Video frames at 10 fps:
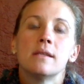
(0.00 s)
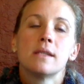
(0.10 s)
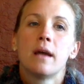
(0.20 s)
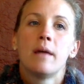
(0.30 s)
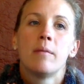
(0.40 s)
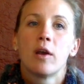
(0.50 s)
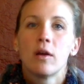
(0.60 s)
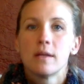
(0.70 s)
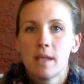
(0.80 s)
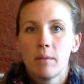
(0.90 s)
the
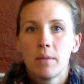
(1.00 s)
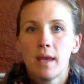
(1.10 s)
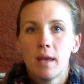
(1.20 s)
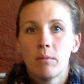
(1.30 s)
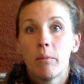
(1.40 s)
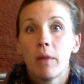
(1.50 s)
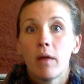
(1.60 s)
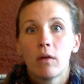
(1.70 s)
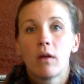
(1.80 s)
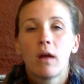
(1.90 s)
concept became a
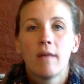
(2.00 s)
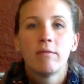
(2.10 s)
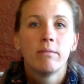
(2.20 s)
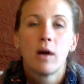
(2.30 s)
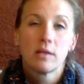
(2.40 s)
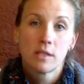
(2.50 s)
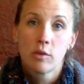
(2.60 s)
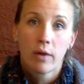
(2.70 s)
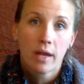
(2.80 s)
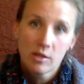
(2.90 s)
pillar of
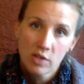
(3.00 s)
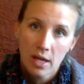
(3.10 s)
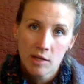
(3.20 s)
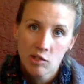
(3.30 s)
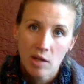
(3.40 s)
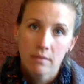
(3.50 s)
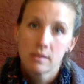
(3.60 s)
Montessori education.